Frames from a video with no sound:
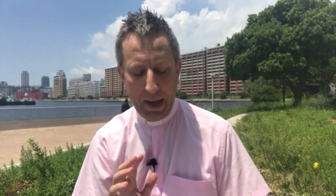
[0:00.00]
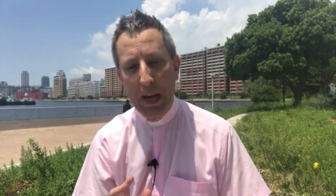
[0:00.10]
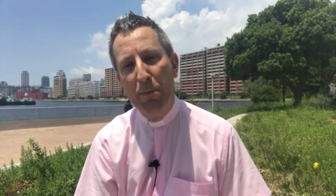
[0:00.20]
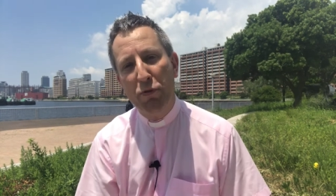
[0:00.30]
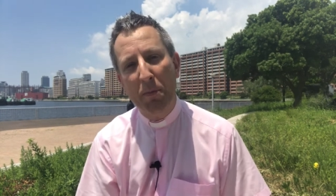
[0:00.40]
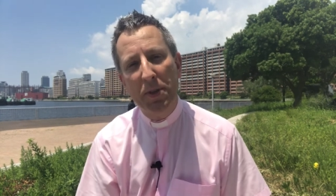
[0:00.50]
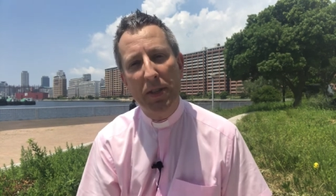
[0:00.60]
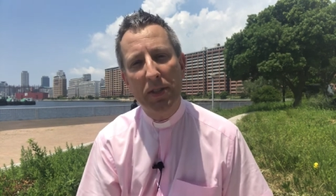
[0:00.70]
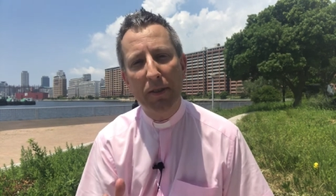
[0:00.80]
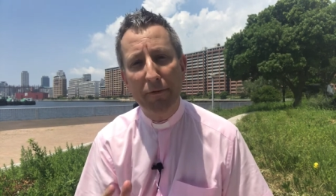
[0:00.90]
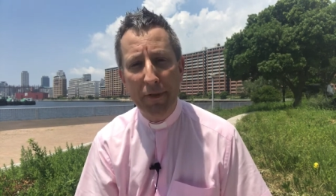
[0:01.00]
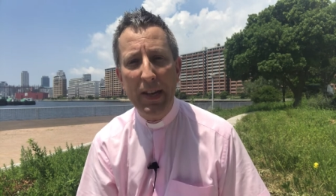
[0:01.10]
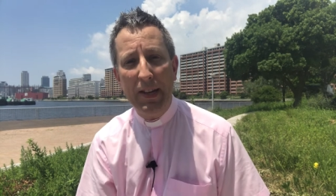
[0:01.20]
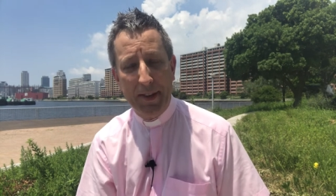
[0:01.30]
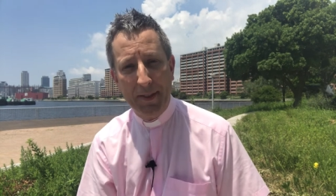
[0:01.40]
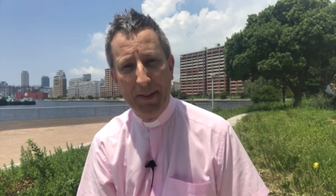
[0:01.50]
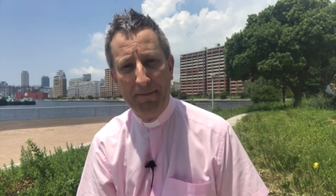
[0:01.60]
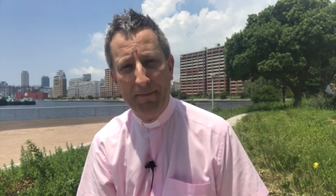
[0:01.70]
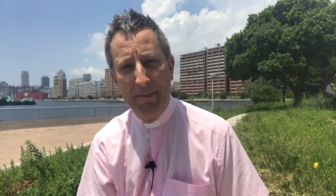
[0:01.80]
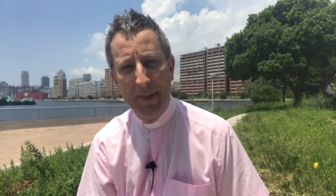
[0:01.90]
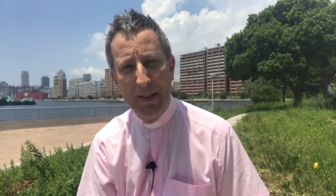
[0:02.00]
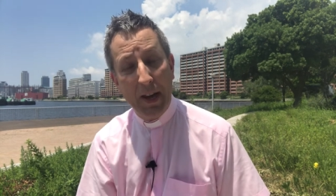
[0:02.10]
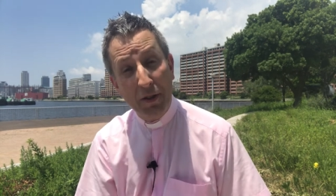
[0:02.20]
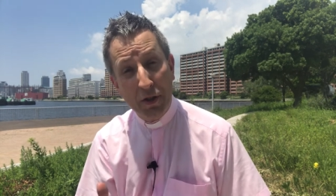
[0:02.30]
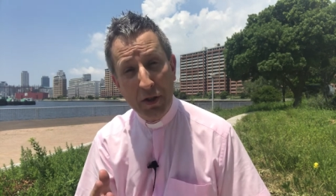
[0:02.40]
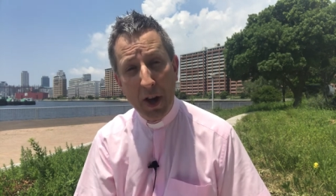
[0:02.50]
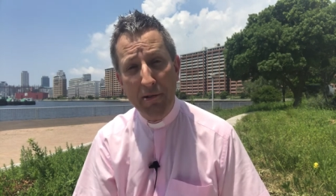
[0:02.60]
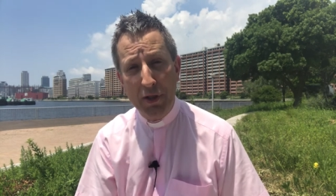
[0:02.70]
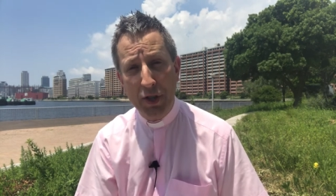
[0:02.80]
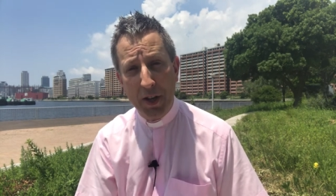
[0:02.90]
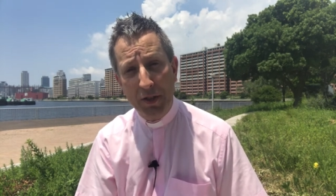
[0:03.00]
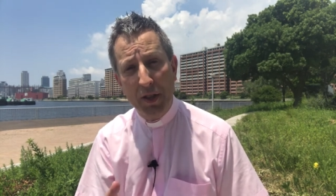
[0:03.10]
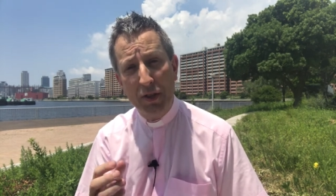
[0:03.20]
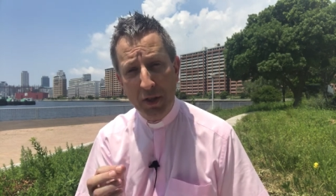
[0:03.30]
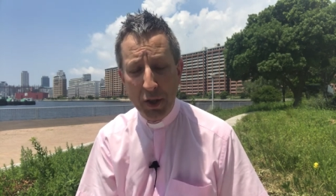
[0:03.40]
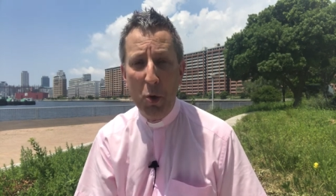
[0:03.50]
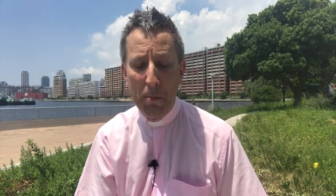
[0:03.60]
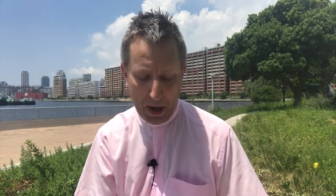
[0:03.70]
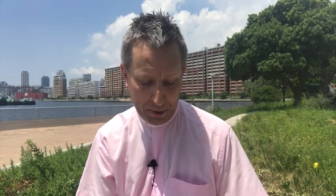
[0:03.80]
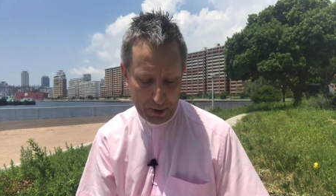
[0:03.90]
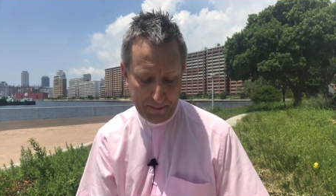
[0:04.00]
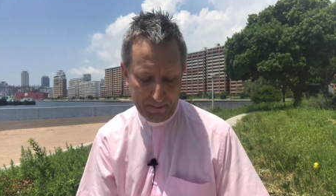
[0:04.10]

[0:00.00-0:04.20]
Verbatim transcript: He promises to feed us and to nourish us so much